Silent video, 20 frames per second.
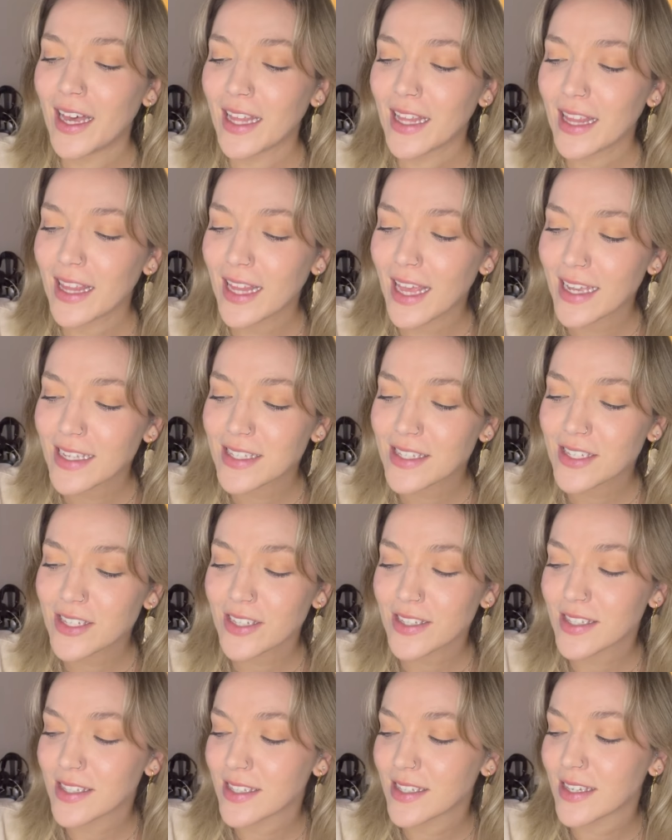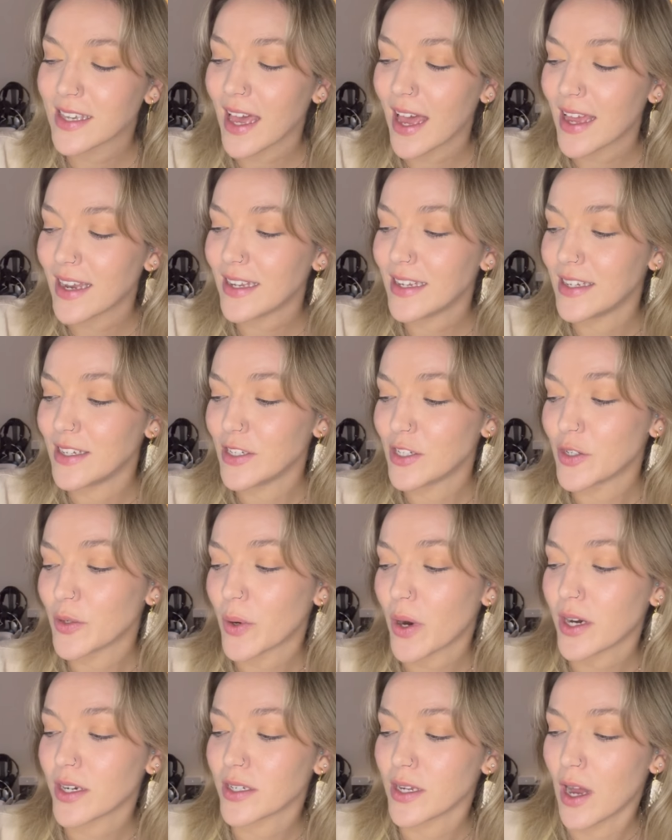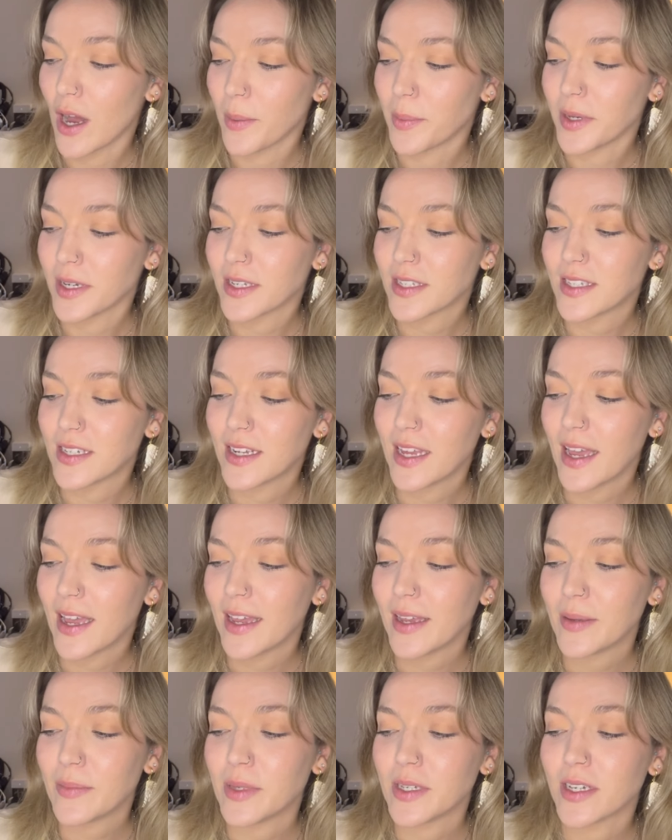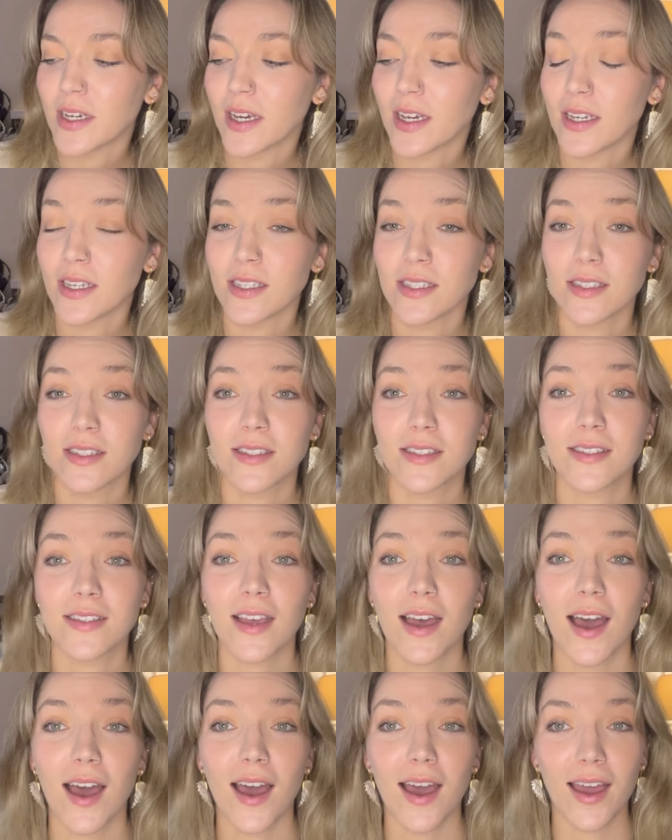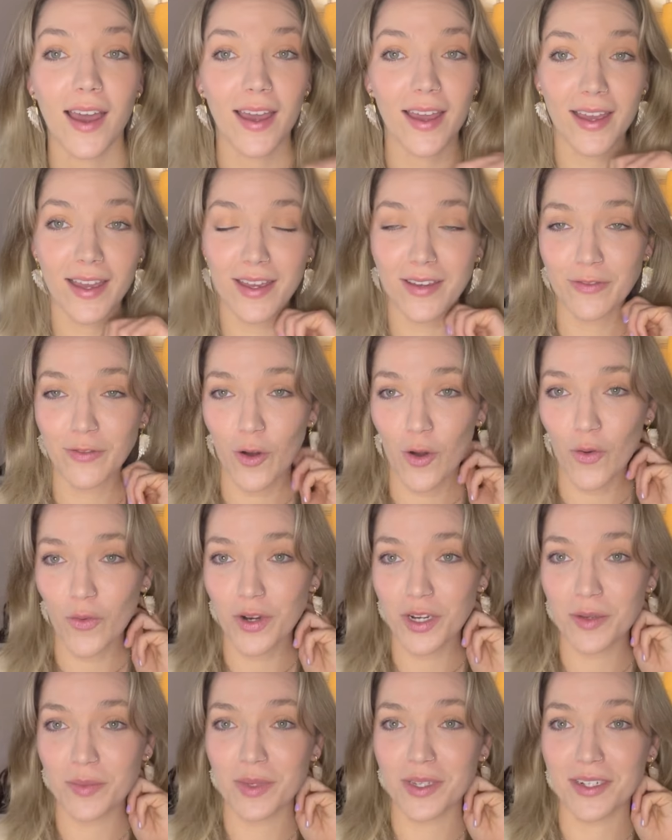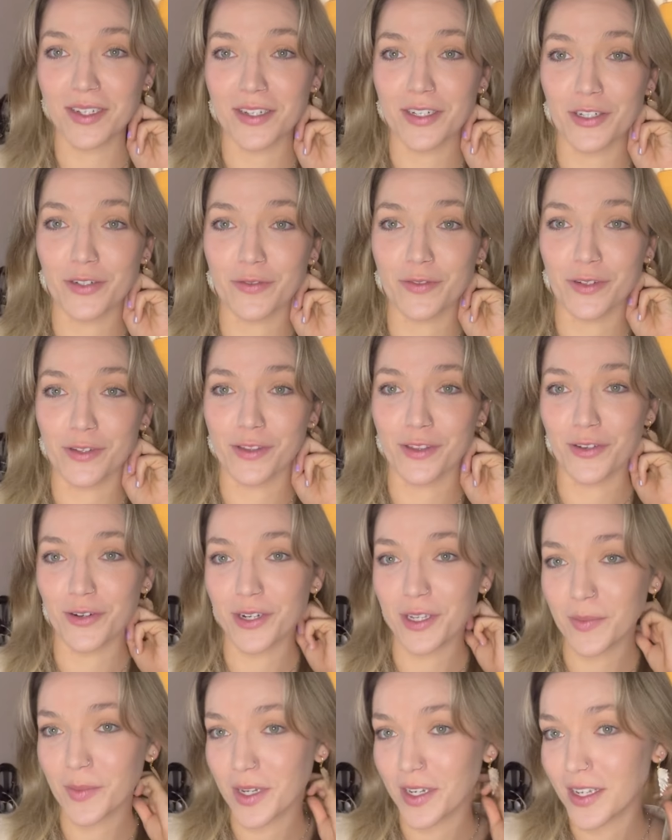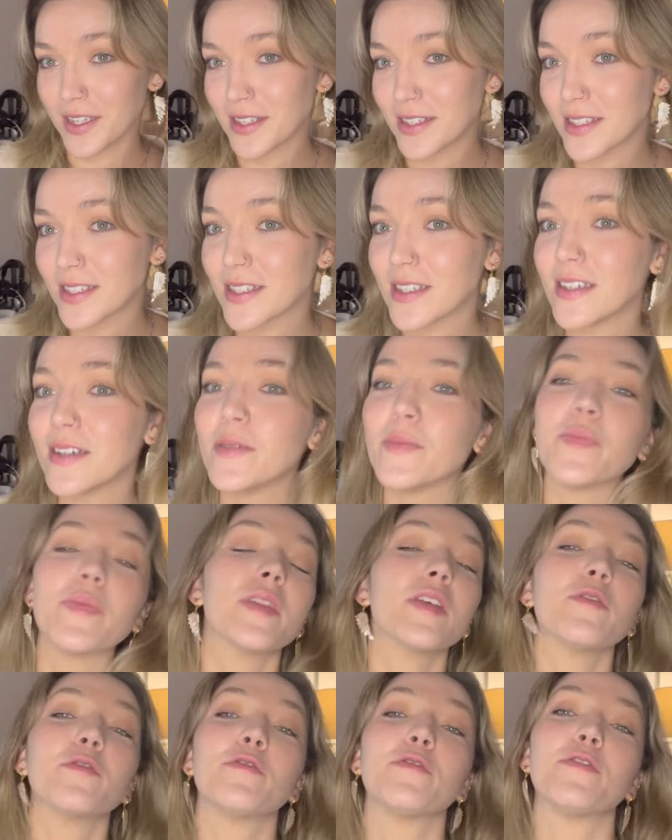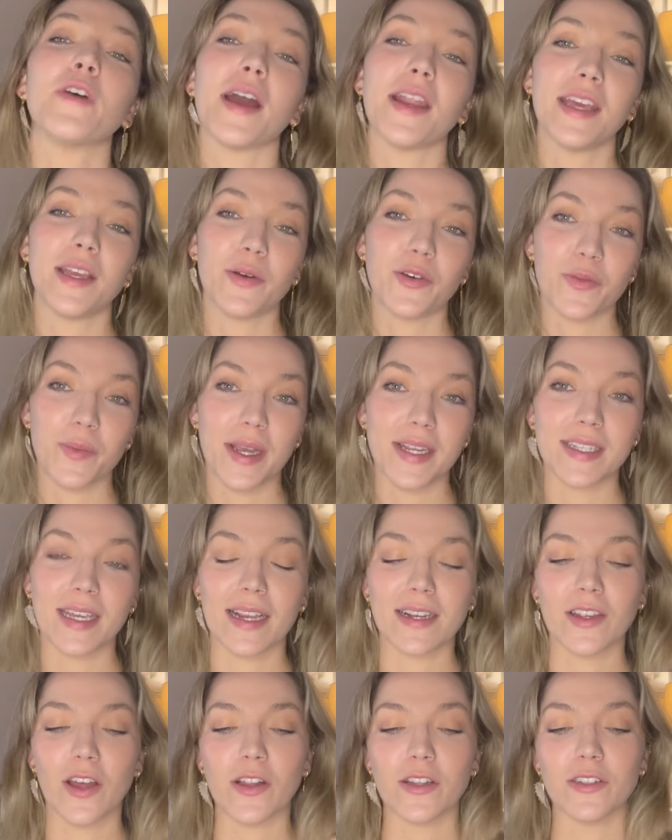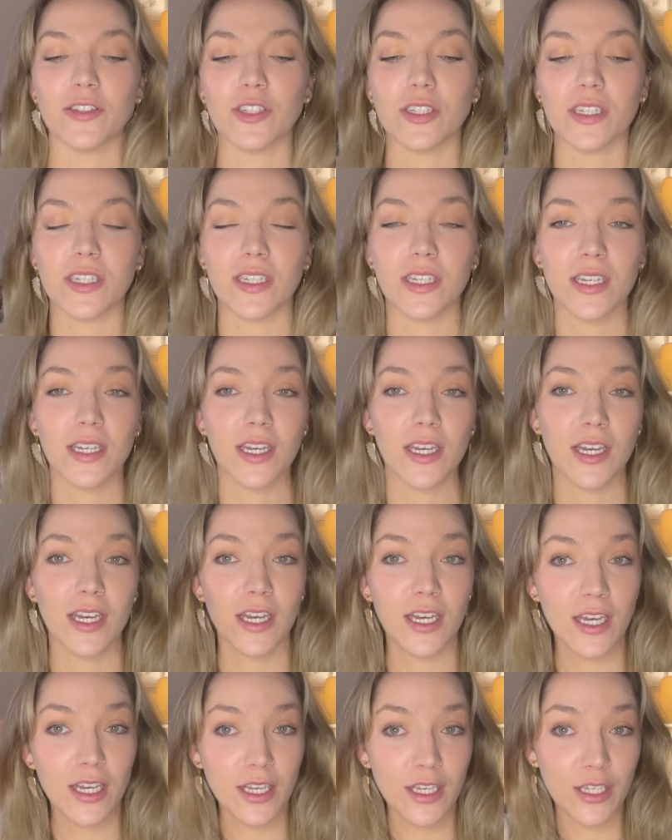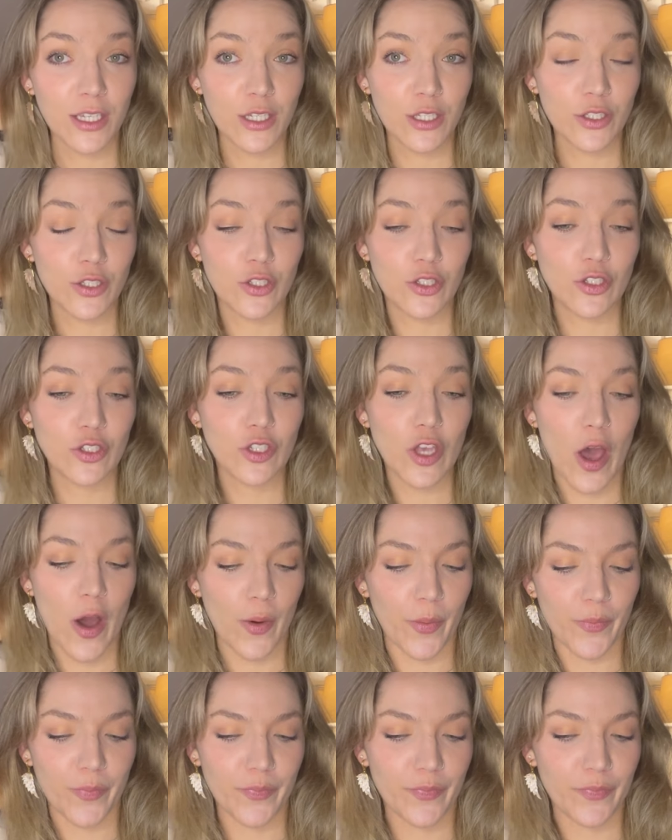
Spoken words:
let's just get into our topic today because I've already been here for 30 minutes fighting with my technology. So